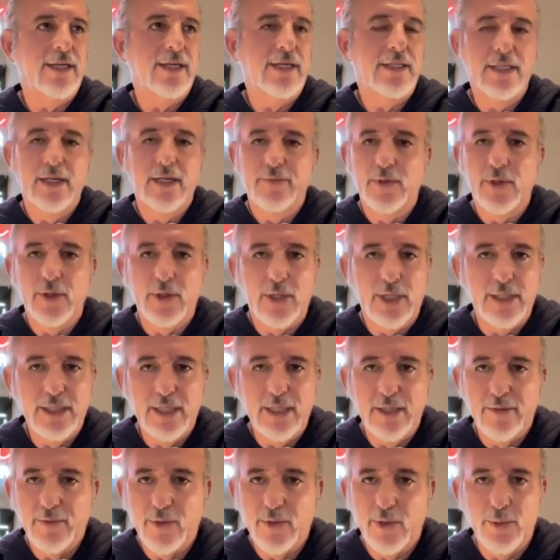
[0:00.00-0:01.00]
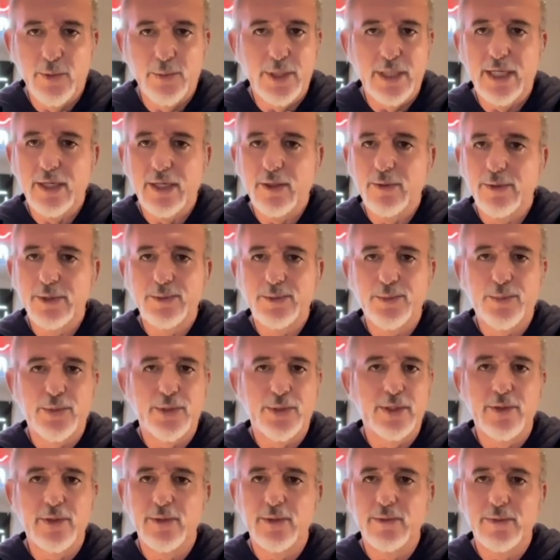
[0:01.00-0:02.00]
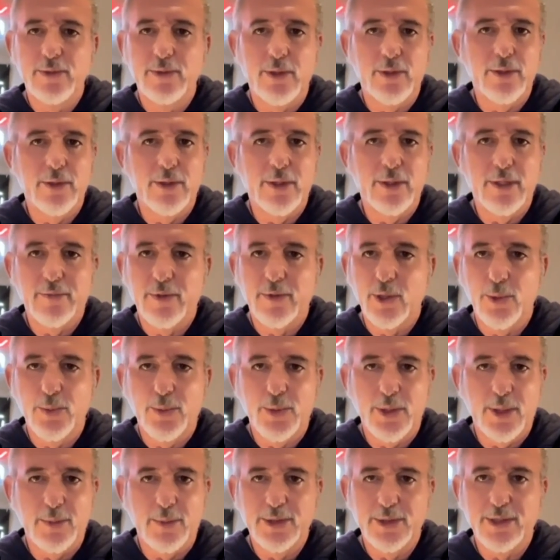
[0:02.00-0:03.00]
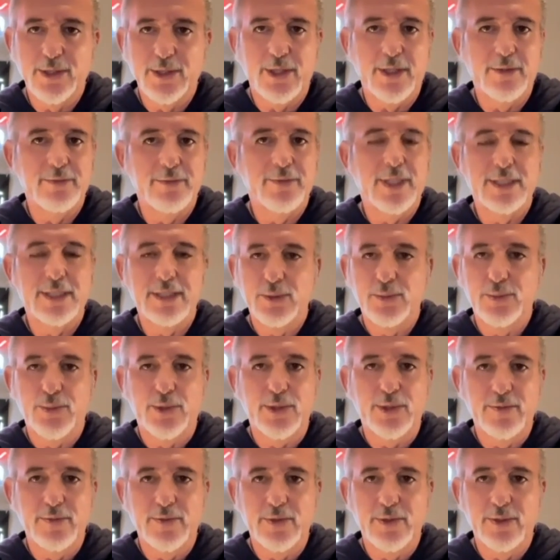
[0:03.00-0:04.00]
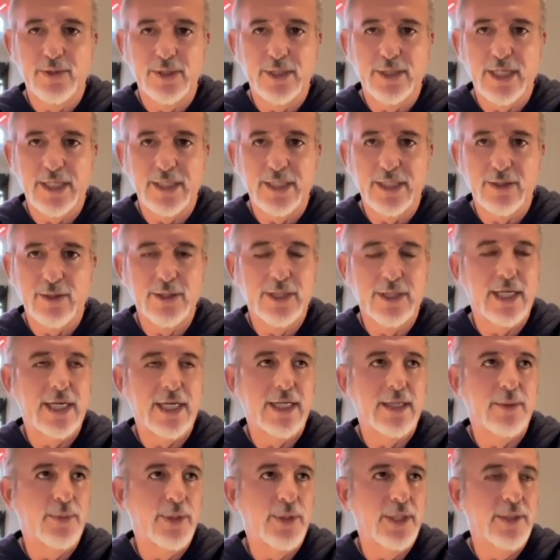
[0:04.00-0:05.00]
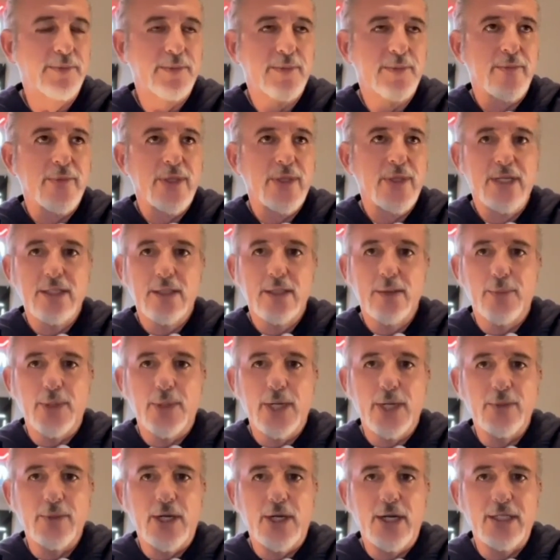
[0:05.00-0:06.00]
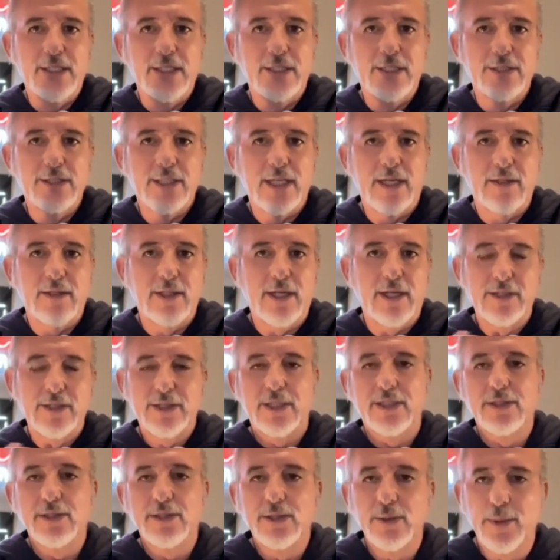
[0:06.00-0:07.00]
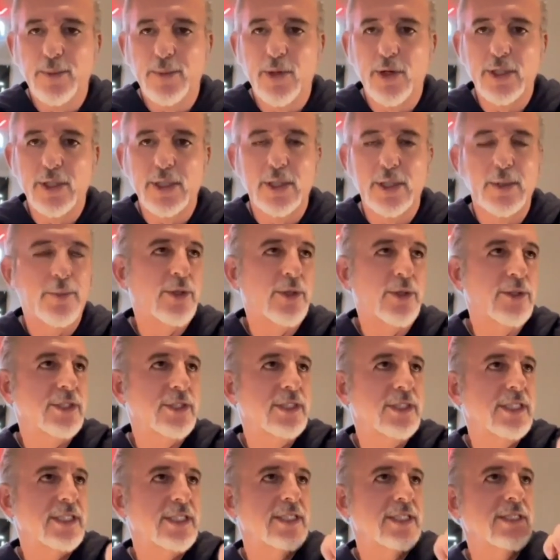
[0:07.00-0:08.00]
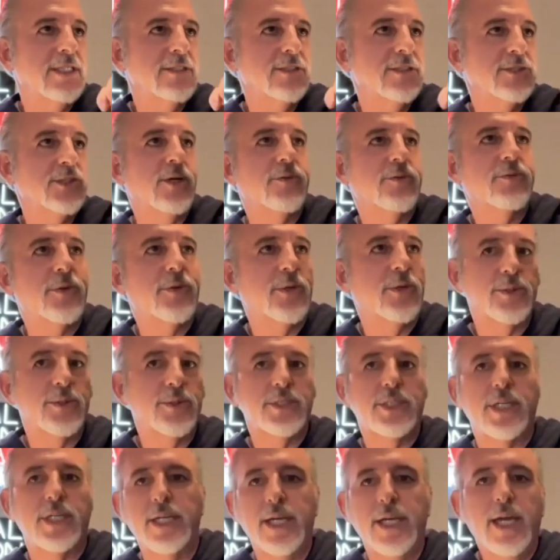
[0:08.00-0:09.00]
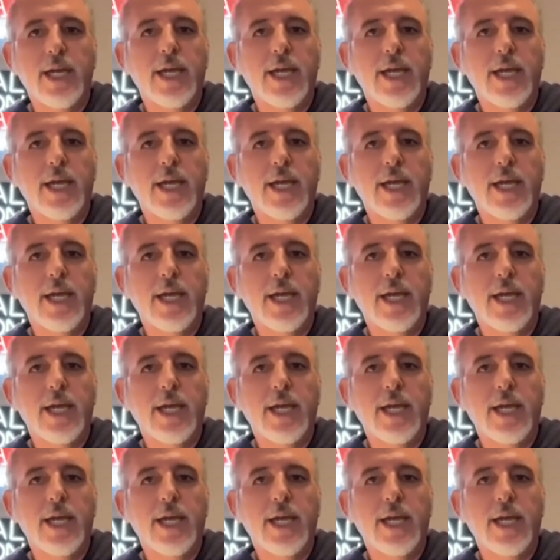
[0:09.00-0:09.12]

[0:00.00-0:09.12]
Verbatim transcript: I never, I never open. I always preview. Don't ever open up stuff. I just preview to kind of look at it. But the bottom line is, I'll, I'll send it to my marketing person, and then the software will say,